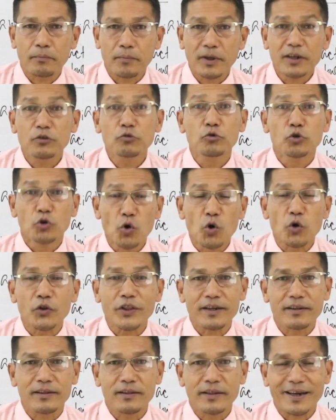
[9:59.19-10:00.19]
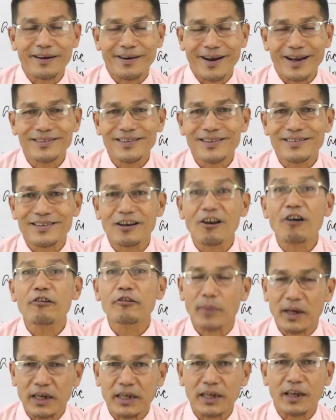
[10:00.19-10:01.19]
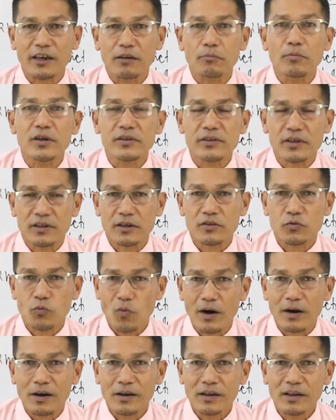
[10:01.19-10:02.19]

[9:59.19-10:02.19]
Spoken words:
but you know that there exists a lot many animals in this world.